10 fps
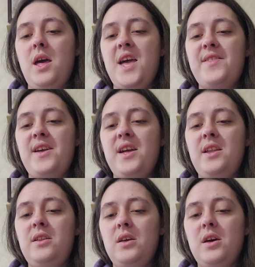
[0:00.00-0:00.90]
And
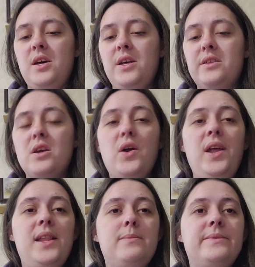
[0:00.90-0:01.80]
then
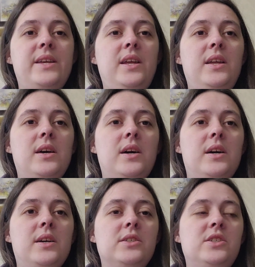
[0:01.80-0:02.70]
Tony Lipsy,
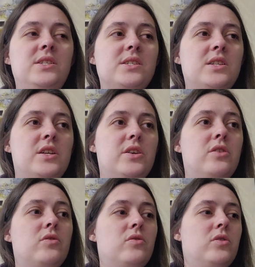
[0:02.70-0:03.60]
she's
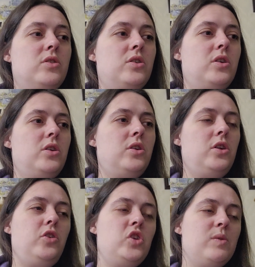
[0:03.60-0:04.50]
another
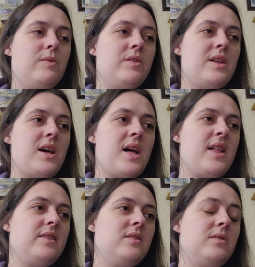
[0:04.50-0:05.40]
YouTuber that
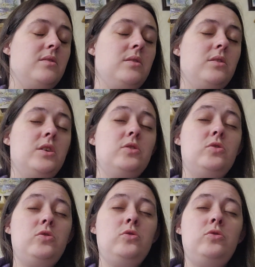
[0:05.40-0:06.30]
I
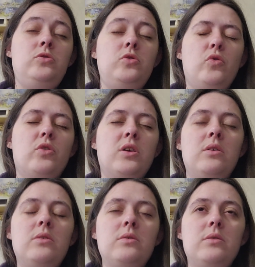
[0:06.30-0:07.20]

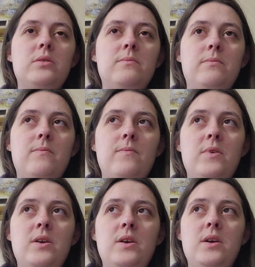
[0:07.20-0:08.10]
adore.
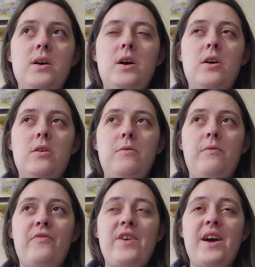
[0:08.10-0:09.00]

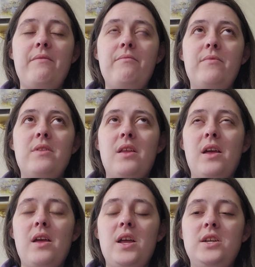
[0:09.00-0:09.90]
In fact,
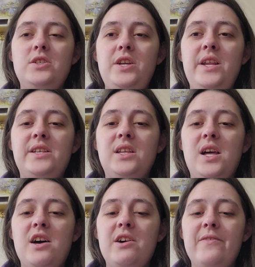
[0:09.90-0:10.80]
she does a
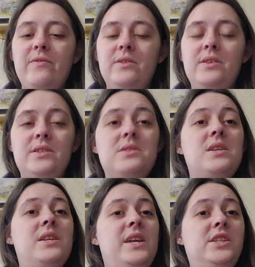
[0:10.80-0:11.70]
lot of
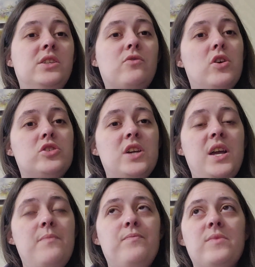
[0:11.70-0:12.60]
Tunisian crochet.